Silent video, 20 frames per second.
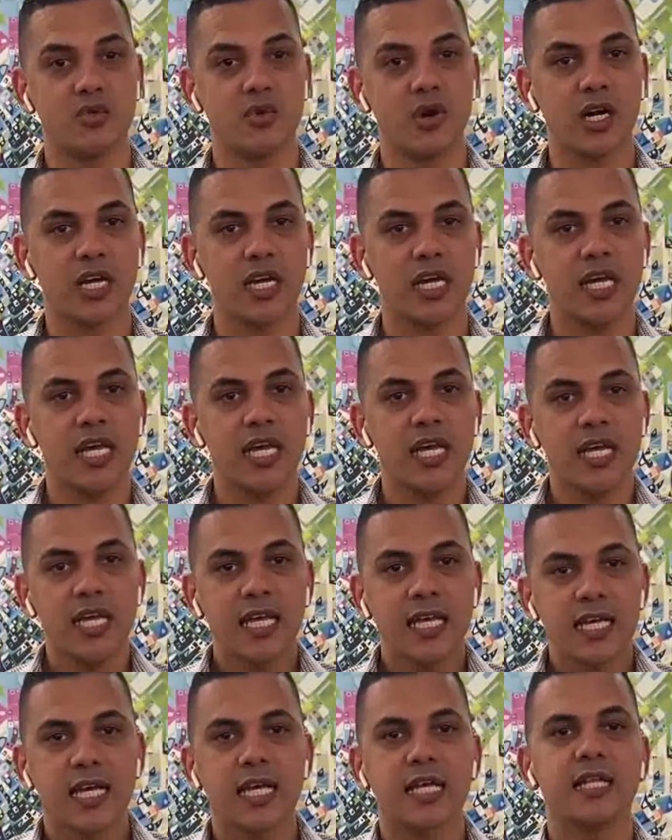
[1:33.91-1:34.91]
work,
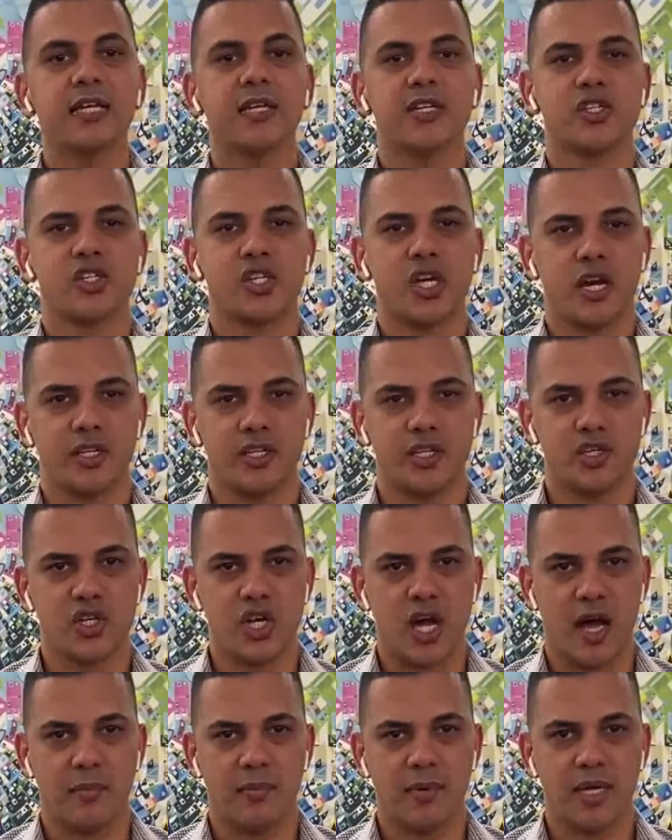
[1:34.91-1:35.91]
click "Start the
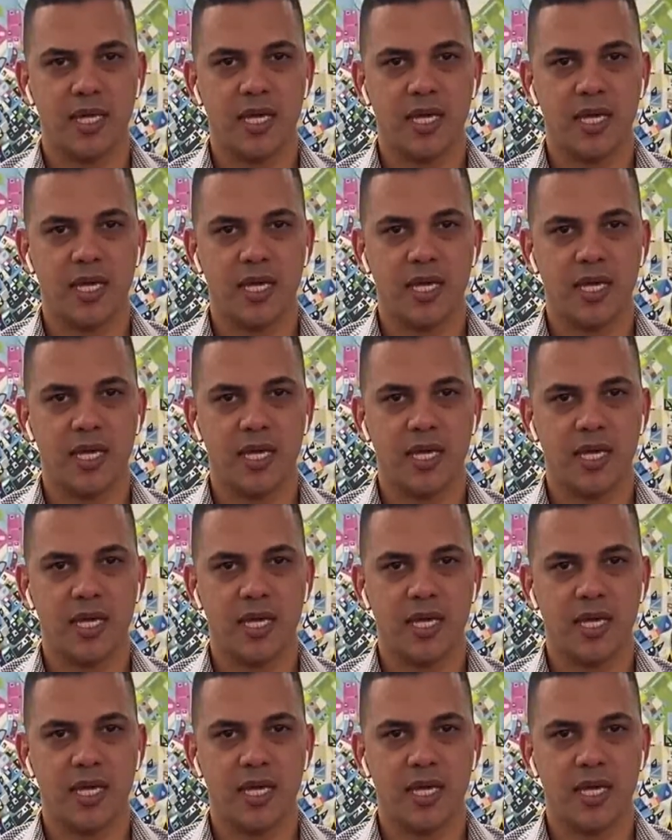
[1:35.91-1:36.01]
job."